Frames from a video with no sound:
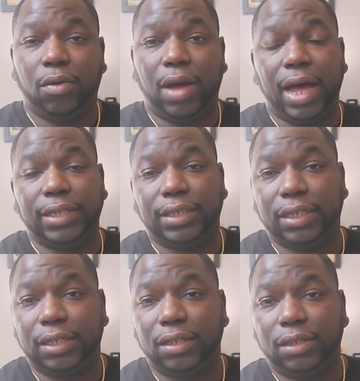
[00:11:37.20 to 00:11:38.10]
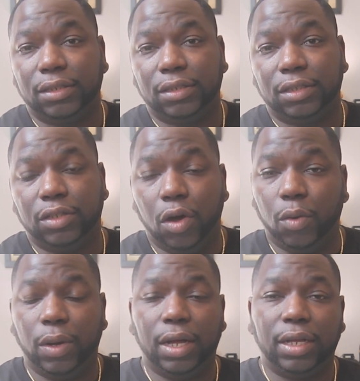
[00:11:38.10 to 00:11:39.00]
Isaac,
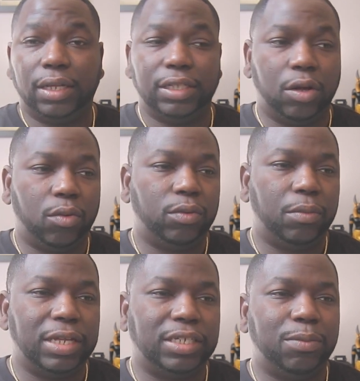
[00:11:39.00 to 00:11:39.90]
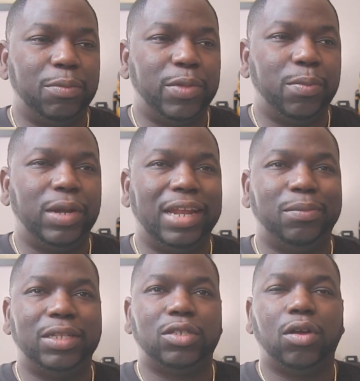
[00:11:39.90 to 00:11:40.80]
Noah, it should have been people
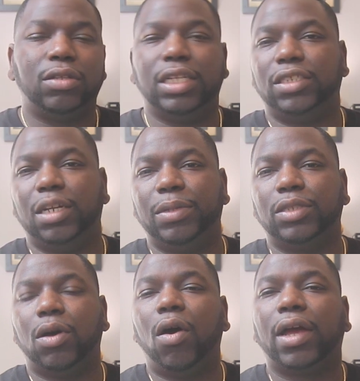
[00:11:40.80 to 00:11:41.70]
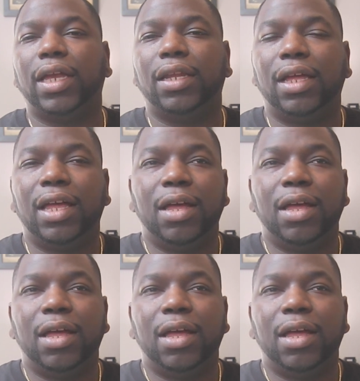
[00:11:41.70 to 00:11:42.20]
that that should have been talking.